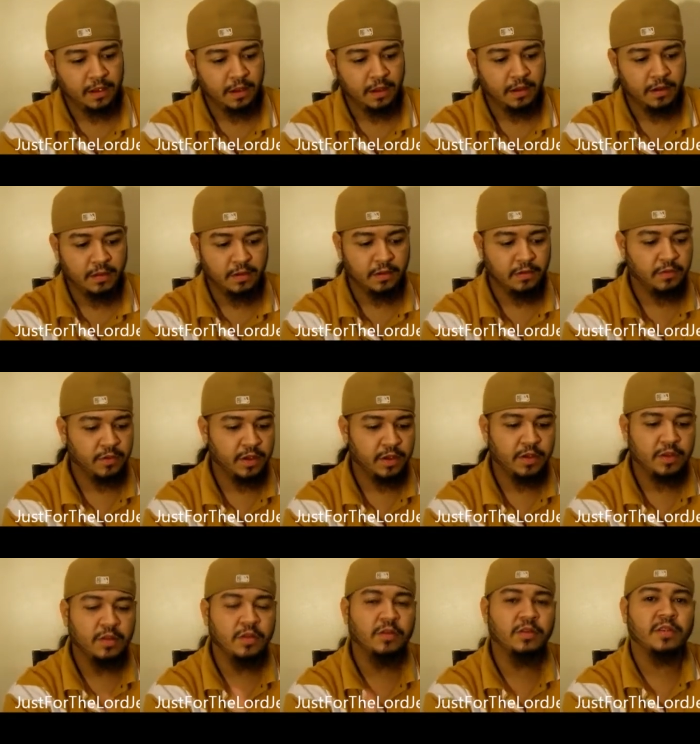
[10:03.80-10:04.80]
You know, when
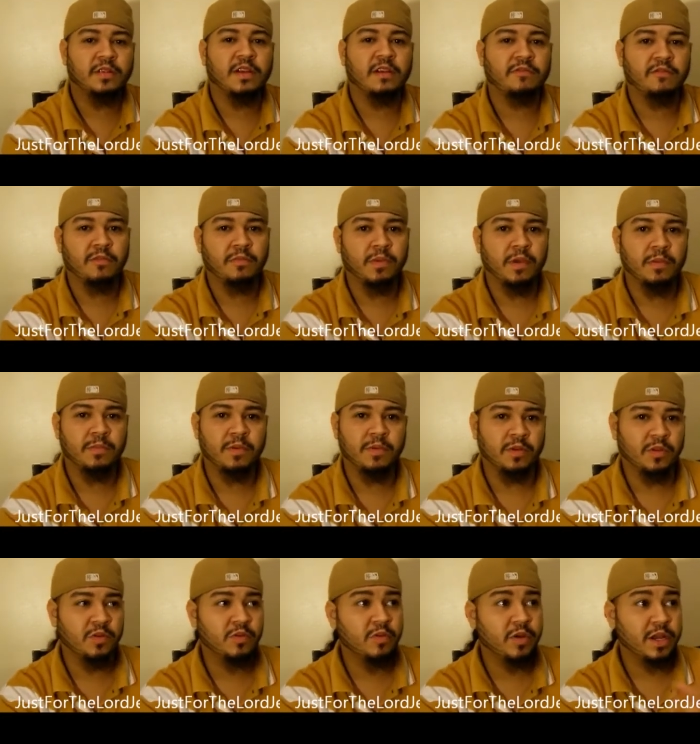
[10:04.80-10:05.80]
you do stuff for people,
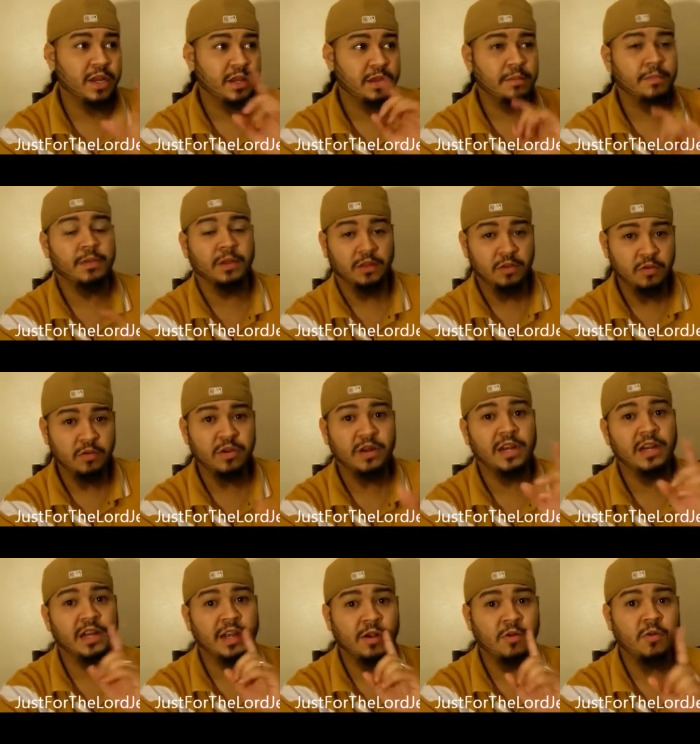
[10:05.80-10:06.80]
do it, but do it
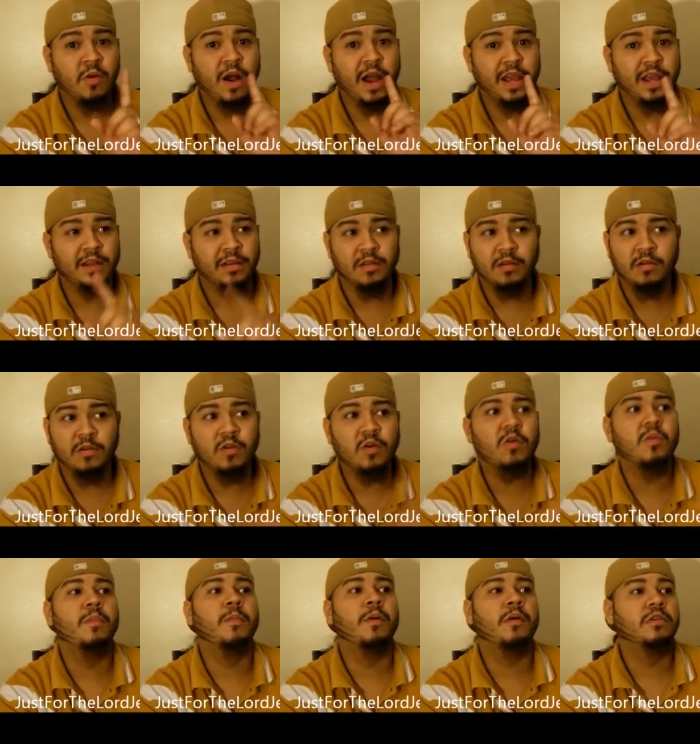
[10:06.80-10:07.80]
in quiet. Don't
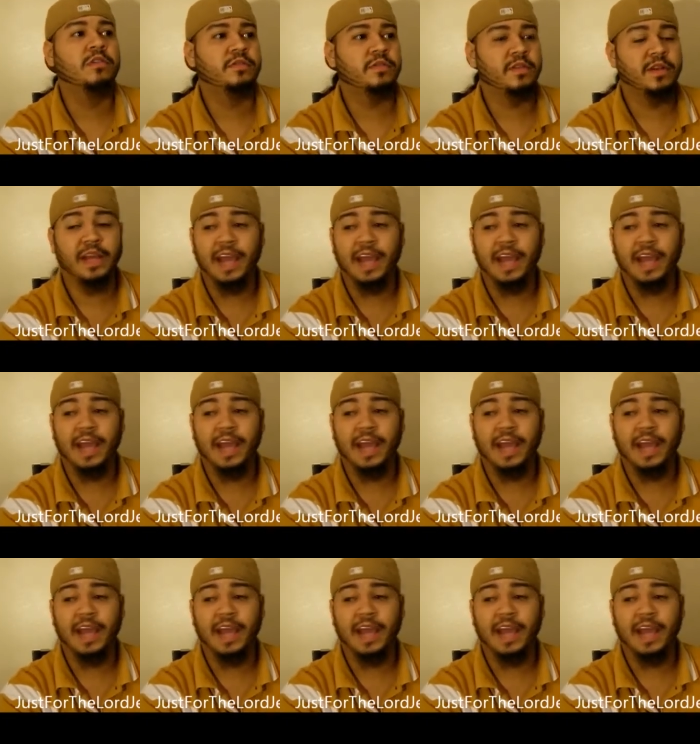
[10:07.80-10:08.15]
go boastful.